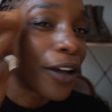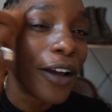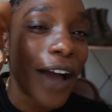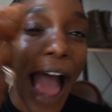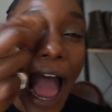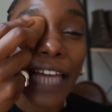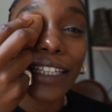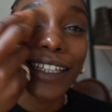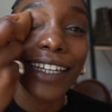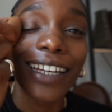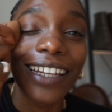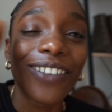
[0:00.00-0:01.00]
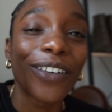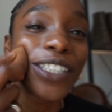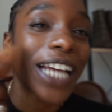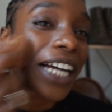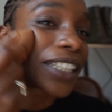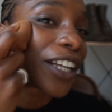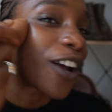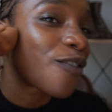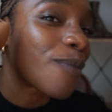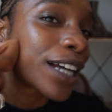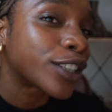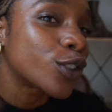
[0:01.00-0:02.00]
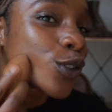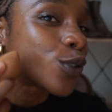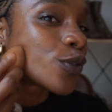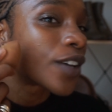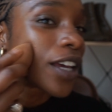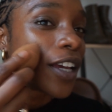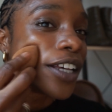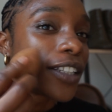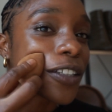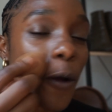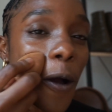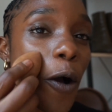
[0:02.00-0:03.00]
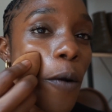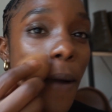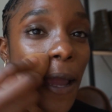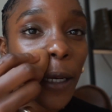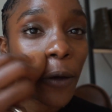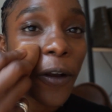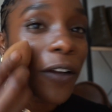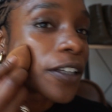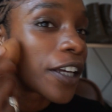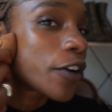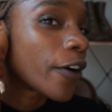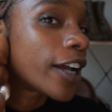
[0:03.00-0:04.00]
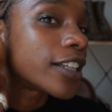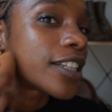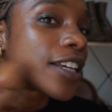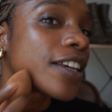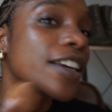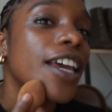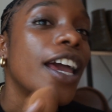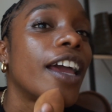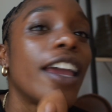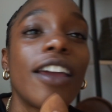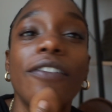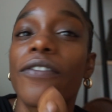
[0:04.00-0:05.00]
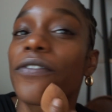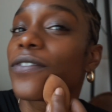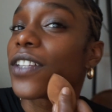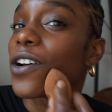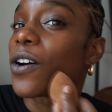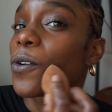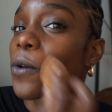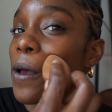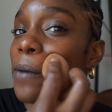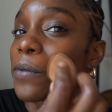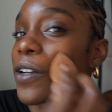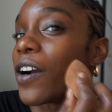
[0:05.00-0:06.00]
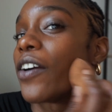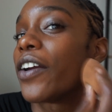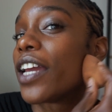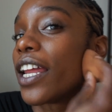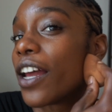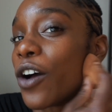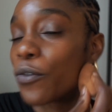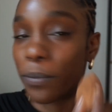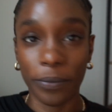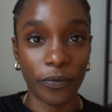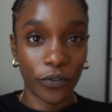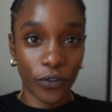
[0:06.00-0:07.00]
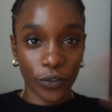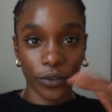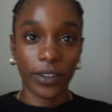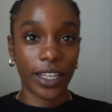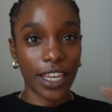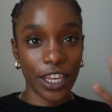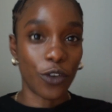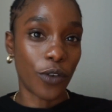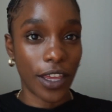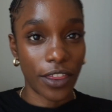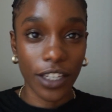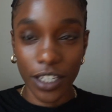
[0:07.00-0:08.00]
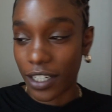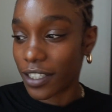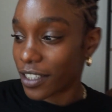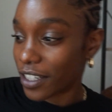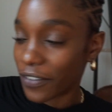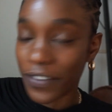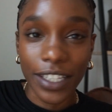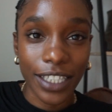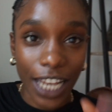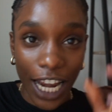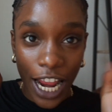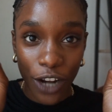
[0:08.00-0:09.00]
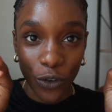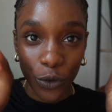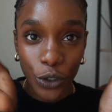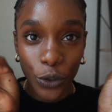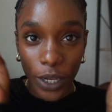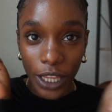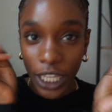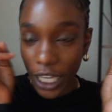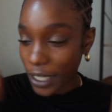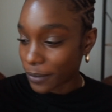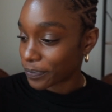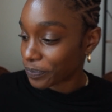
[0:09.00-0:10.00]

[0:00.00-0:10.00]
eyelid or chocolate off my tooth so i hope i ain't on here looking crazy if so i'm sorry and i hope you get the gist of this natural dewy look